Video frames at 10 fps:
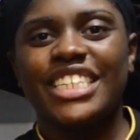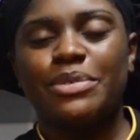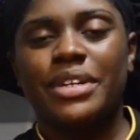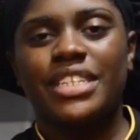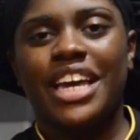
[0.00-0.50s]

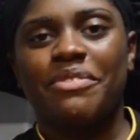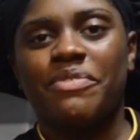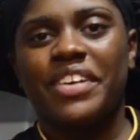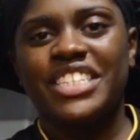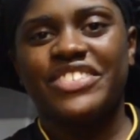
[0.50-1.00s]
Just wanted to give
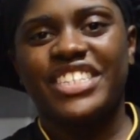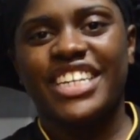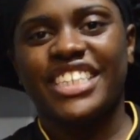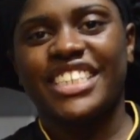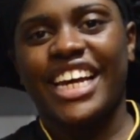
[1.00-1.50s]
a Veterans
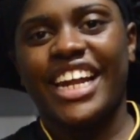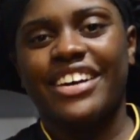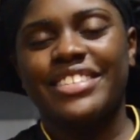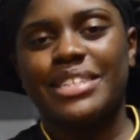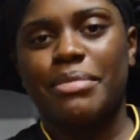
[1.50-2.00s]
Day shout
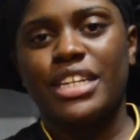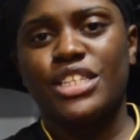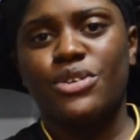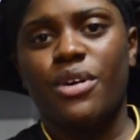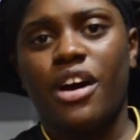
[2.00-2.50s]
out to my
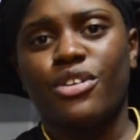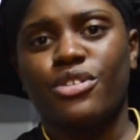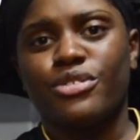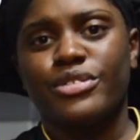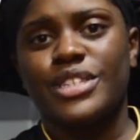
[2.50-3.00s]
two
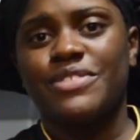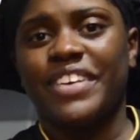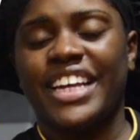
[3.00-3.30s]
uncles,